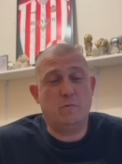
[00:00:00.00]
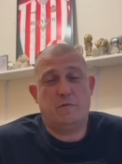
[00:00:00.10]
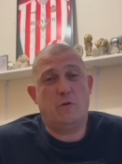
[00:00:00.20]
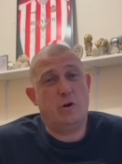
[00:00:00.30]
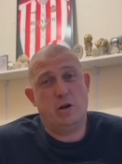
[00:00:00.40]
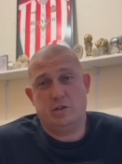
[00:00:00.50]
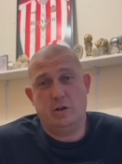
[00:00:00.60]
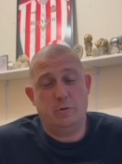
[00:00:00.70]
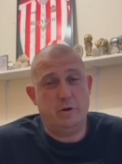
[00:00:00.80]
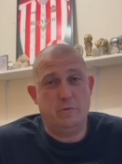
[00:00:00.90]
We're 4 years
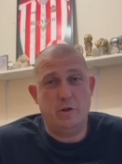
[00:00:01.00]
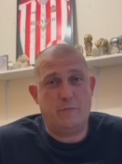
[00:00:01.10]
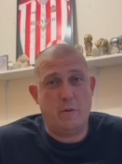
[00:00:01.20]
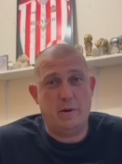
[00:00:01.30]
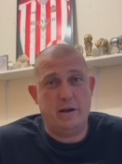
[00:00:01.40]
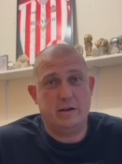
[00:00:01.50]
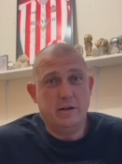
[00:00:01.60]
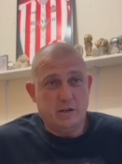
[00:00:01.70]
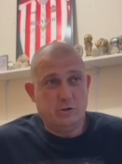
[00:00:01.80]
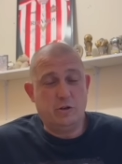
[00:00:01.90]
into it and we're in the Premier League.
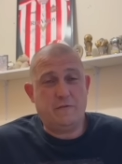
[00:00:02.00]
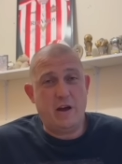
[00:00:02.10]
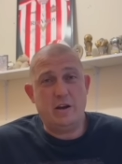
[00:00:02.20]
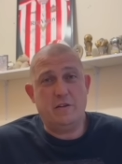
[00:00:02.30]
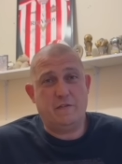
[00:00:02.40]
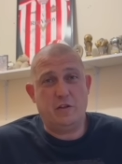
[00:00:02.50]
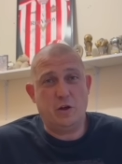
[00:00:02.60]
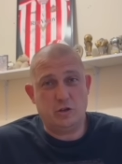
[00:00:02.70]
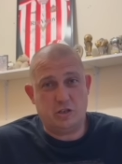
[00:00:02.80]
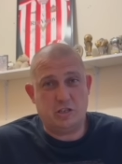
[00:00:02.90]
So the end of the 5th
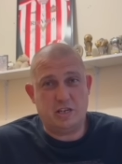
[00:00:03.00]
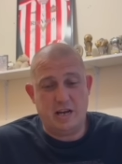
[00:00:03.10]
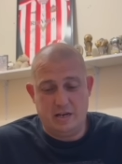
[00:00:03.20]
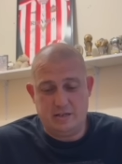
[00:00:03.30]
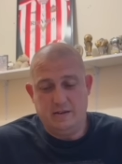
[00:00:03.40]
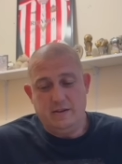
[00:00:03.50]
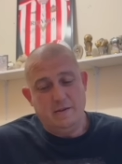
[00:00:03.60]
year is to stay in it.